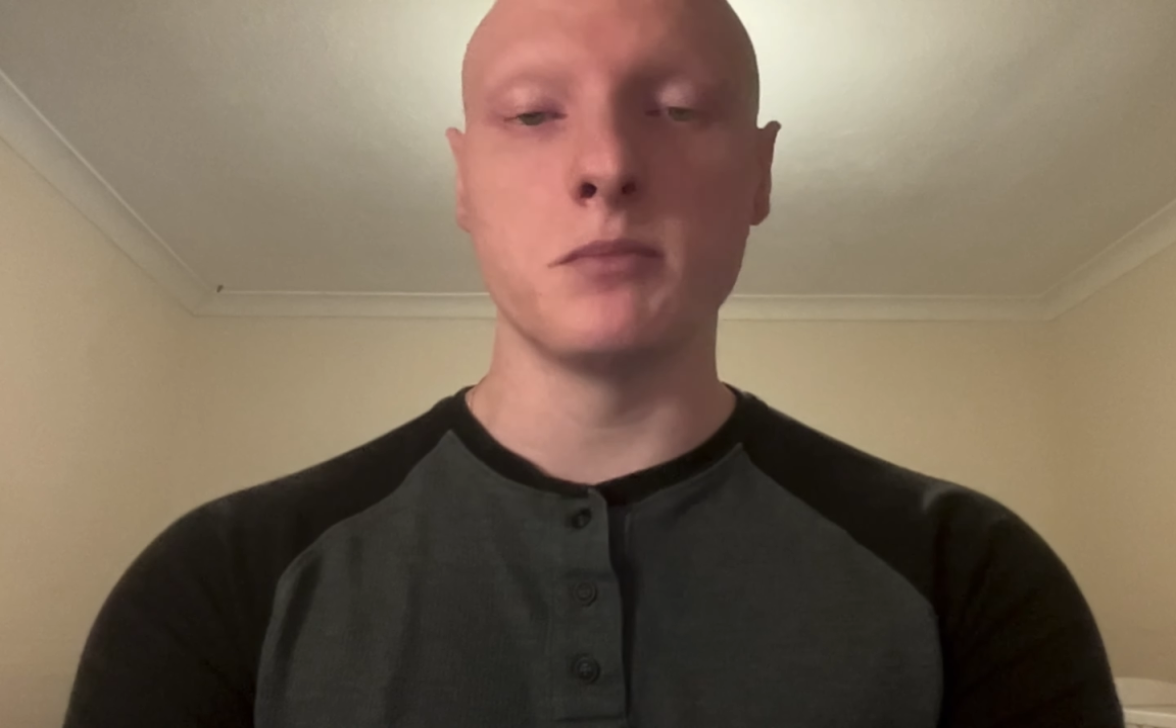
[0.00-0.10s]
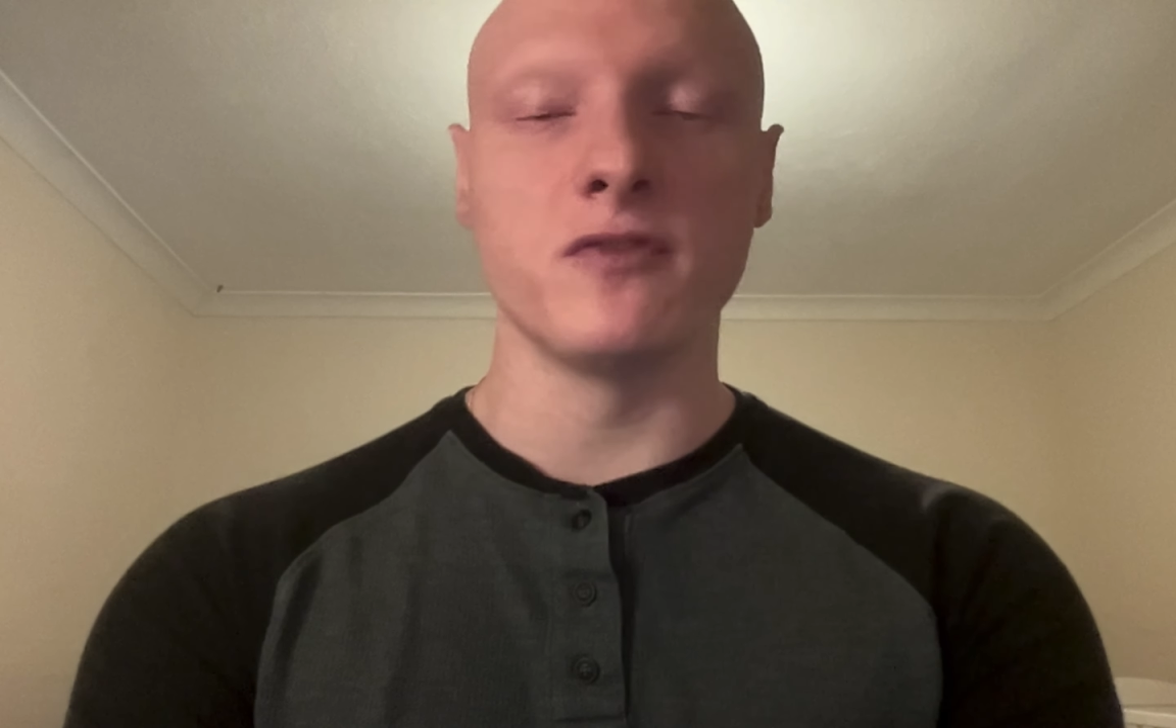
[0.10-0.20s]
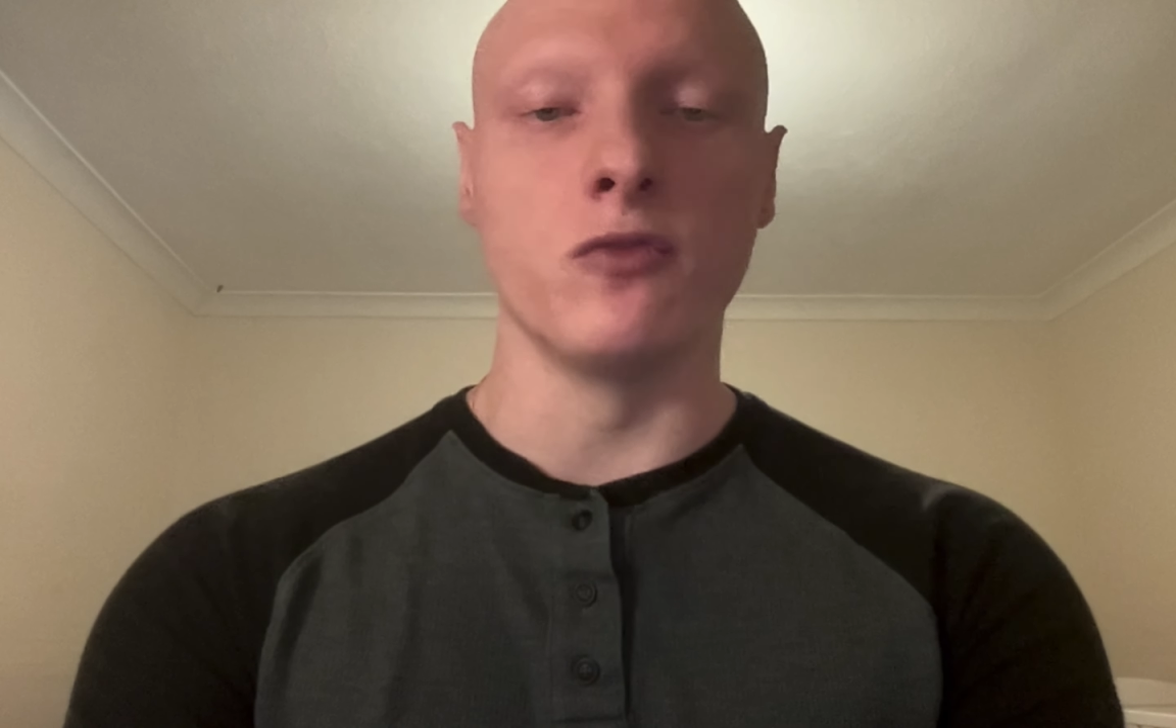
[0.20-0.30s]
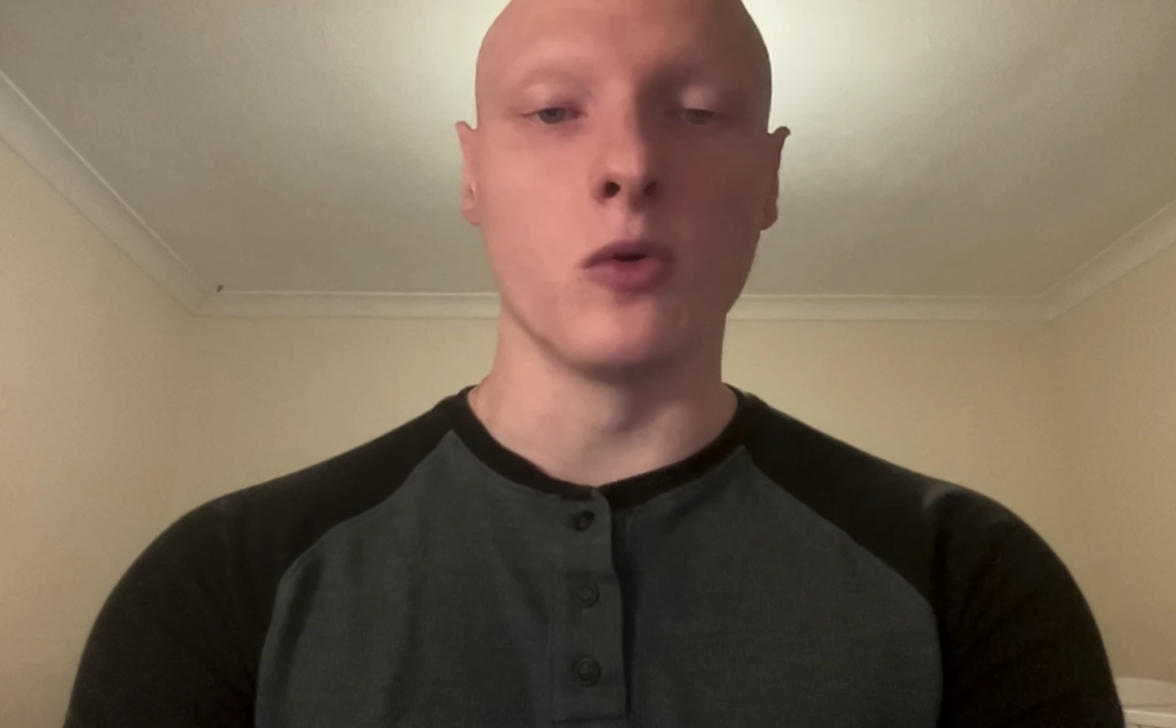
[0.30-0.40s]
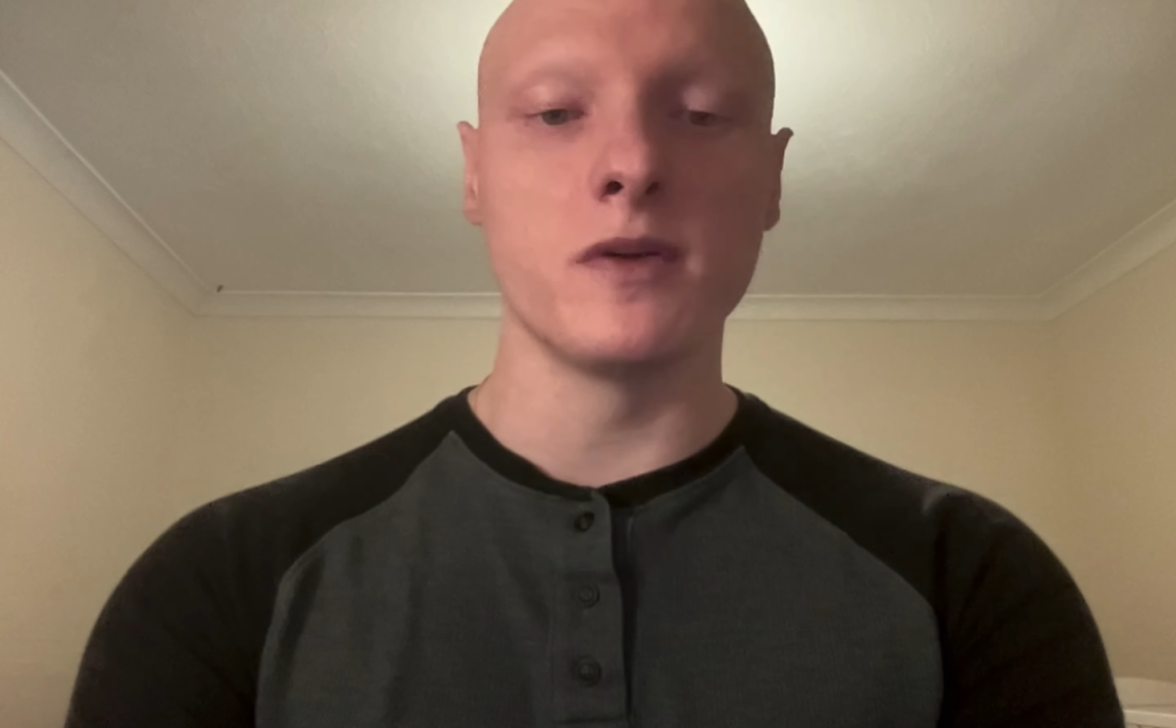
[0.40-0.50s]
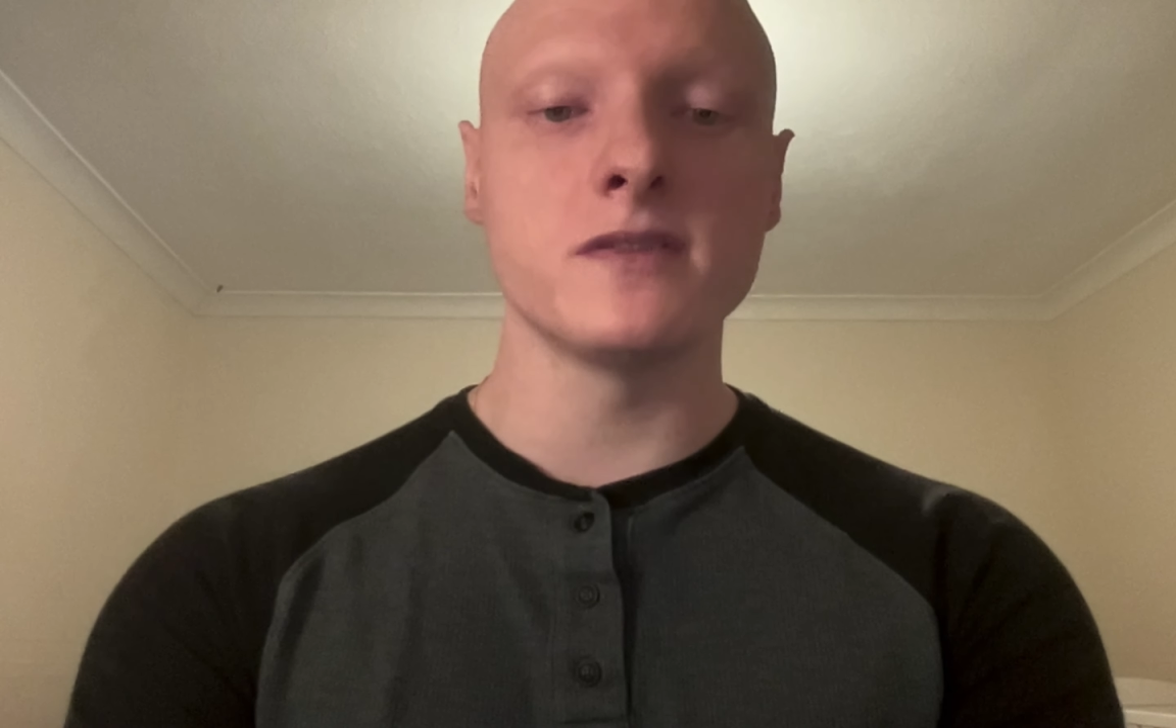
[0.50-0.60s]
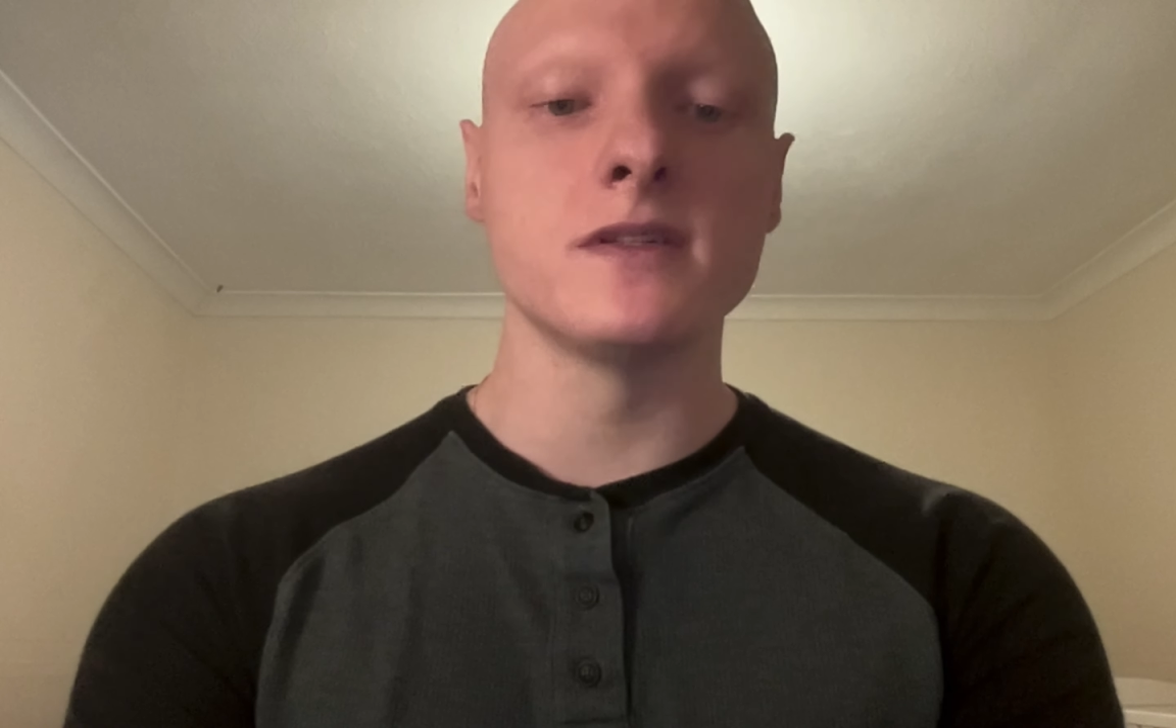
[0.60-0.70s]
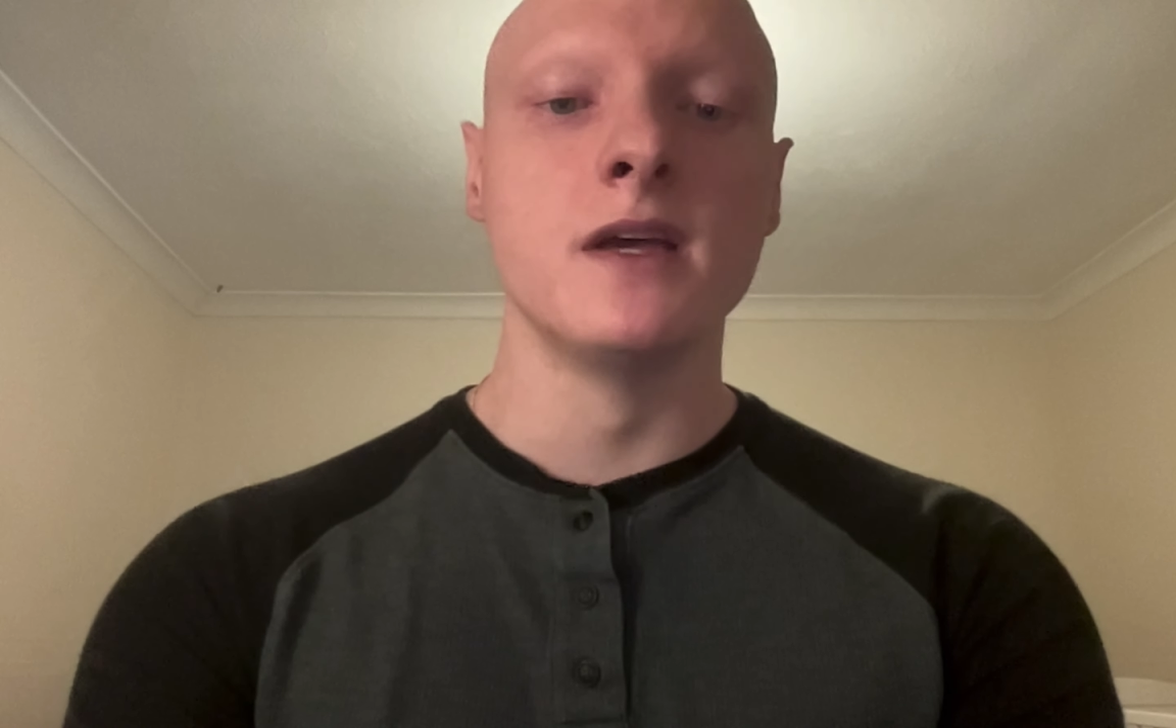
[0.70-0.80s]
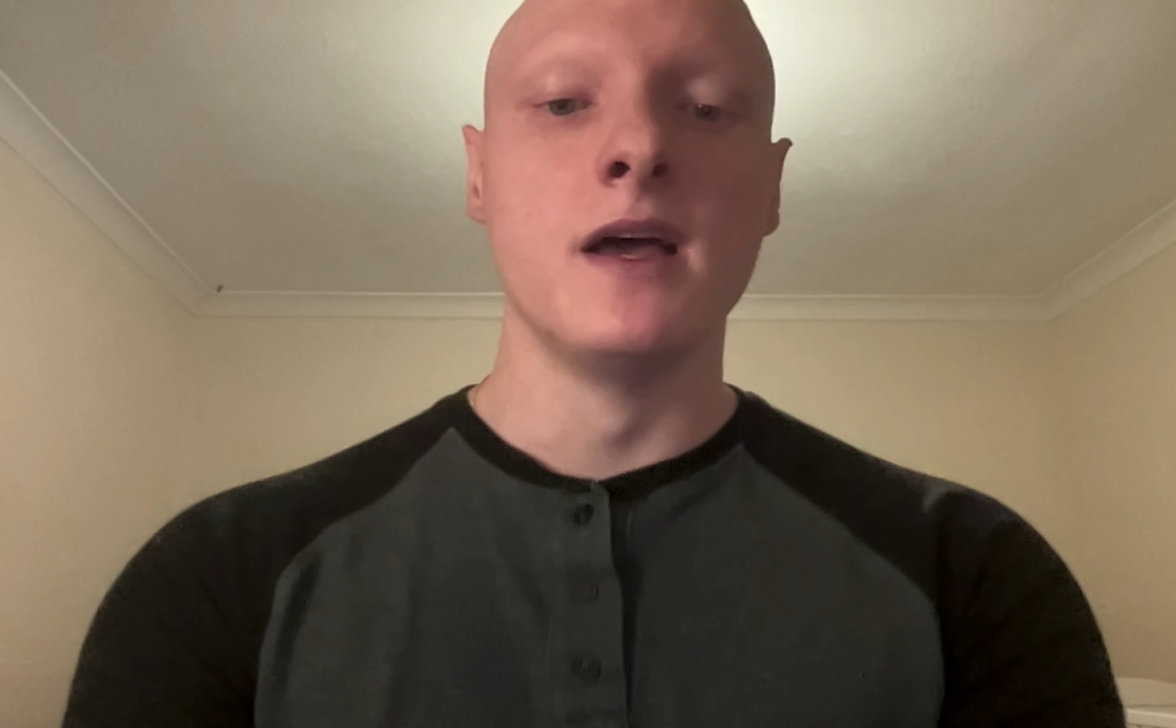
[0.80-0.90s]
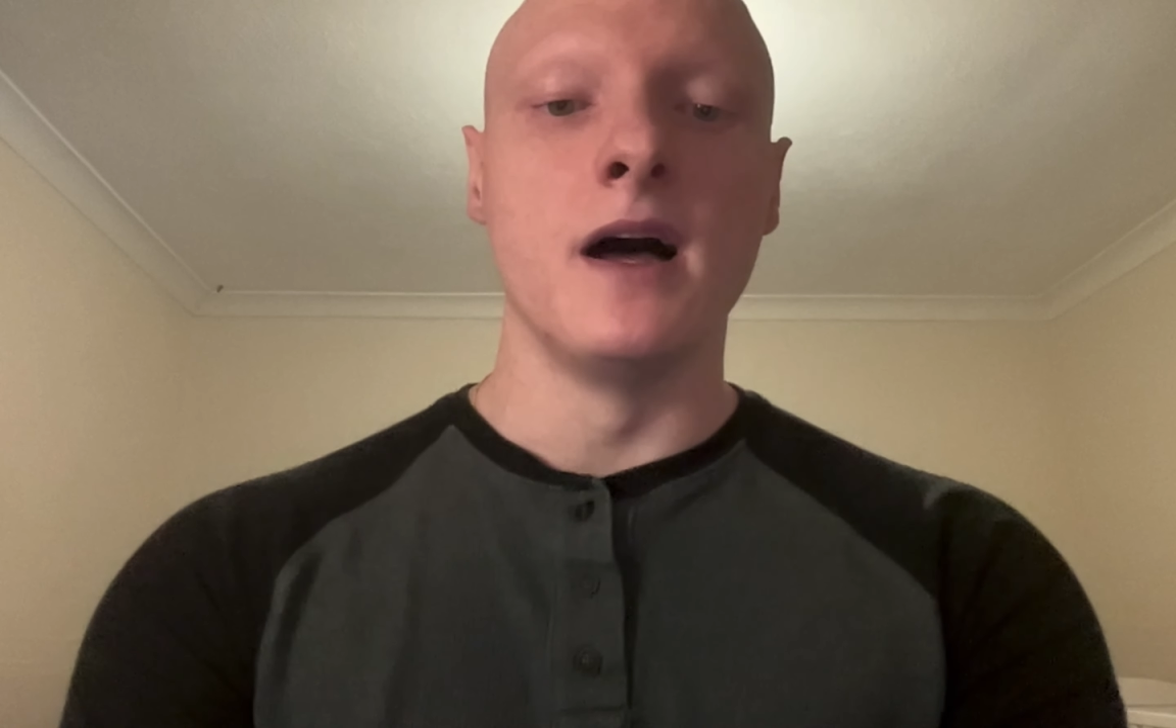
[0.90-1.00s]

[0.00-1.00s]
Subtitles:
and performance,